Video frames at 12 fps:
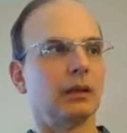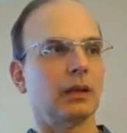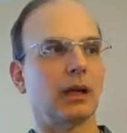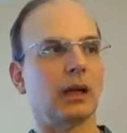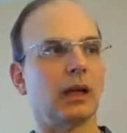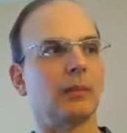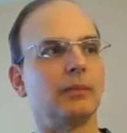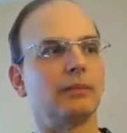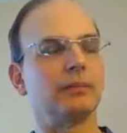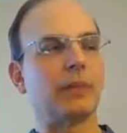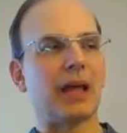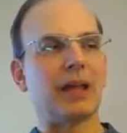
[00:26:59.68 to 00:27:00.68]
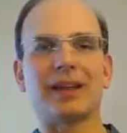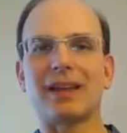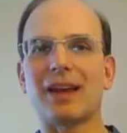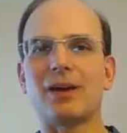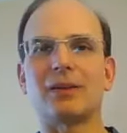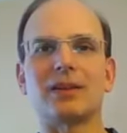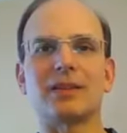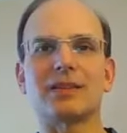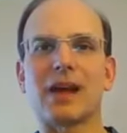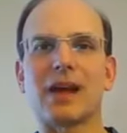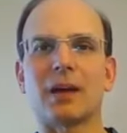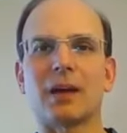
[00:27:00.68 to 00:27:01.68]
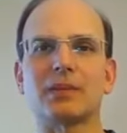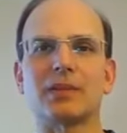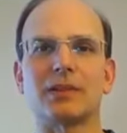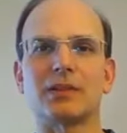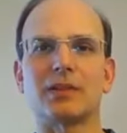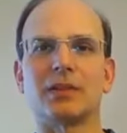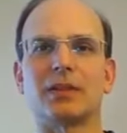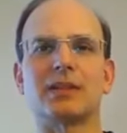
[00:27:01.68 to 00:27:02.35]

uh, ballot counting stops in certain